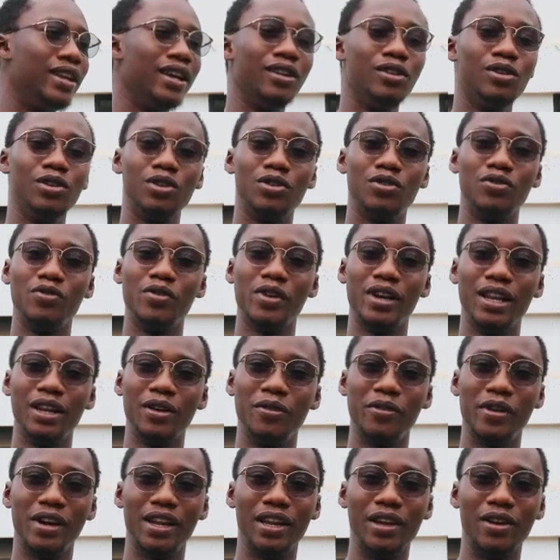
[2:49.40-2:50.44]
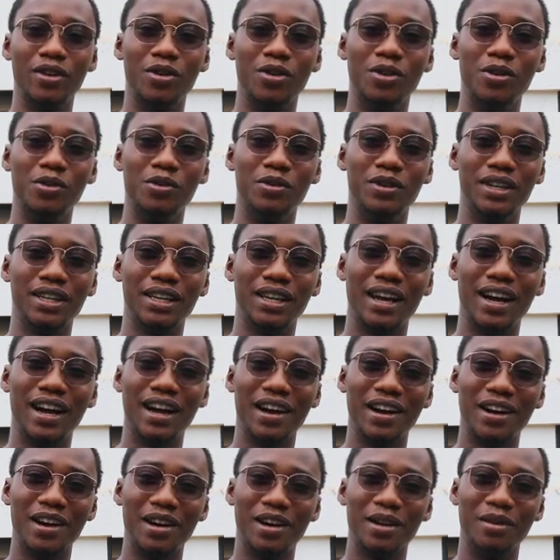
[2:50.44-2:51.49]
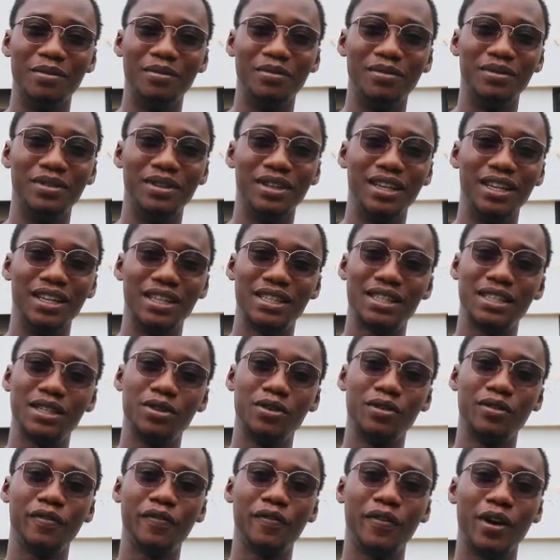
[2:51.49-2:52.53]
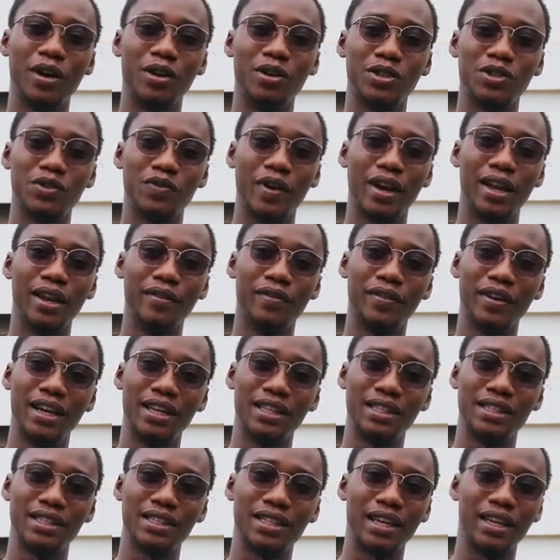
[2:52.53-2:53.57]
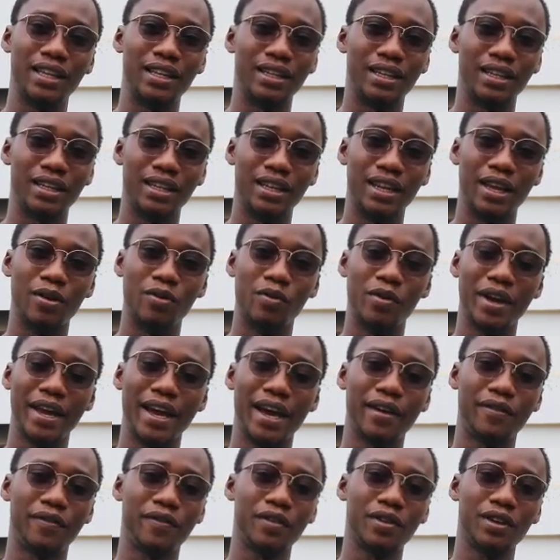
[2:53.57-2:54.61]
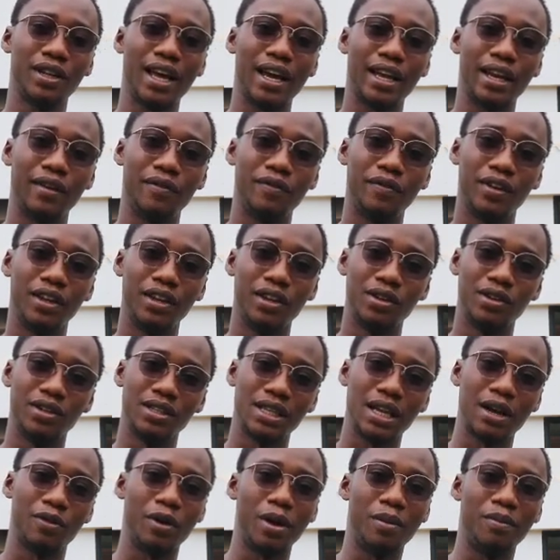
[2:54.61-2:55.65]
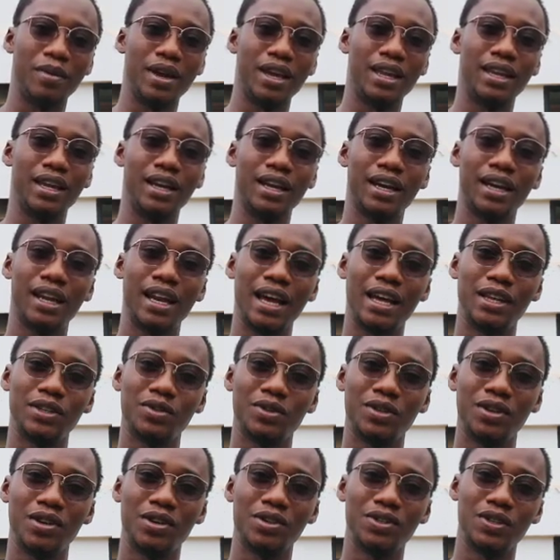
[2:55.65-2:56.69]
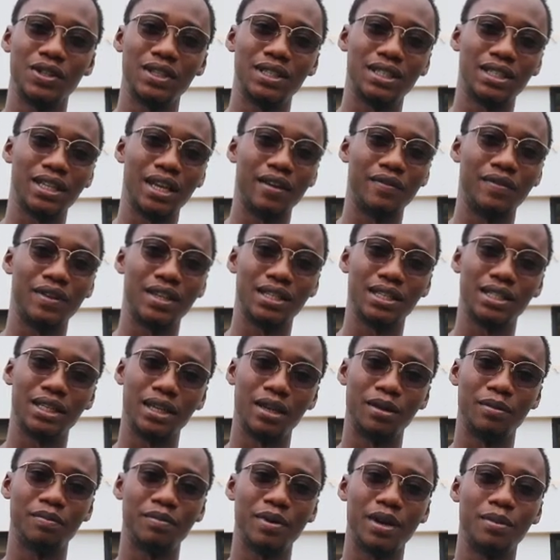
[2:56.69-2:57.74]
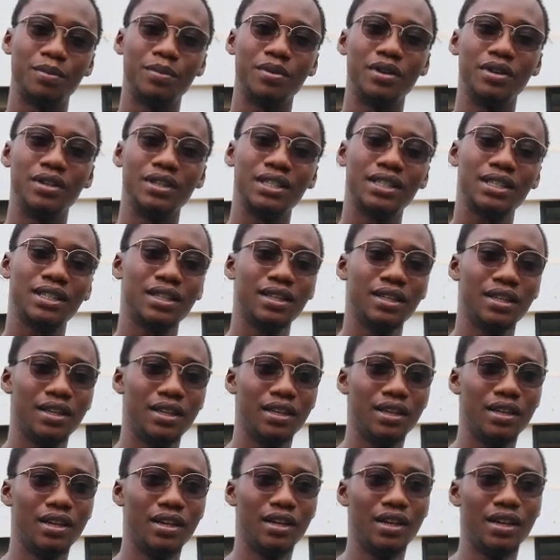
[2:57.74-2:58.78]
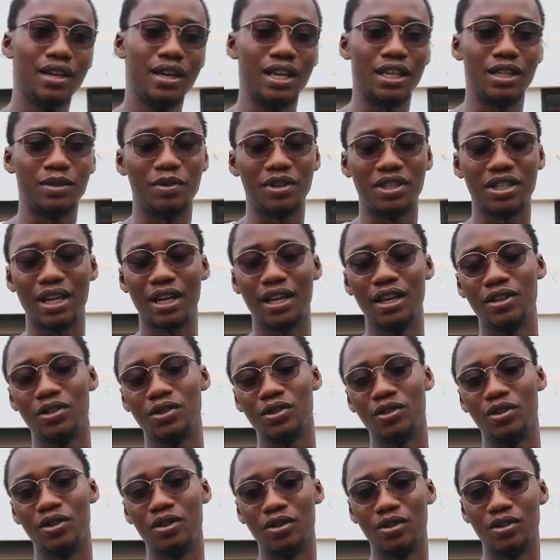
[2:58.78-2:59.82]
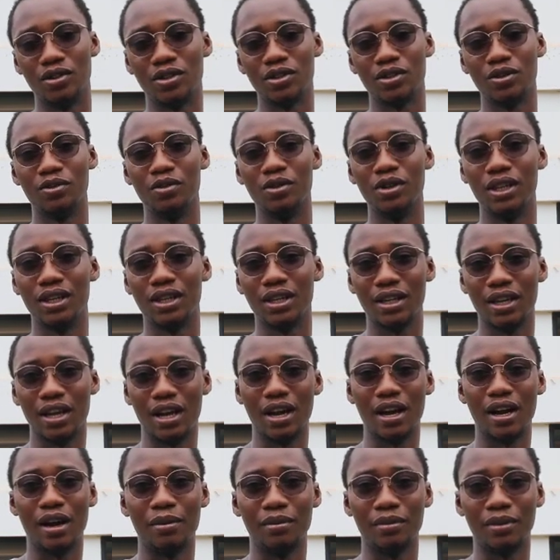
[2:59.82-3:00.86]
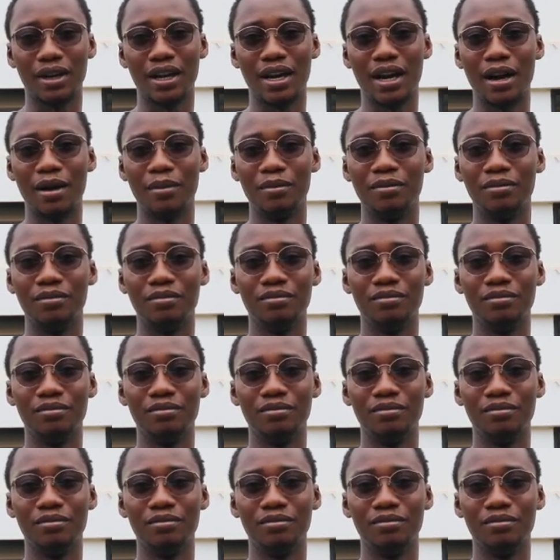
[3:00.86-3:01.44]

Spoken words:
looked really, really old, they still felt relevant, and in a way I feel like the videos that were made in class would also serve the same purpose, especially to those who would come,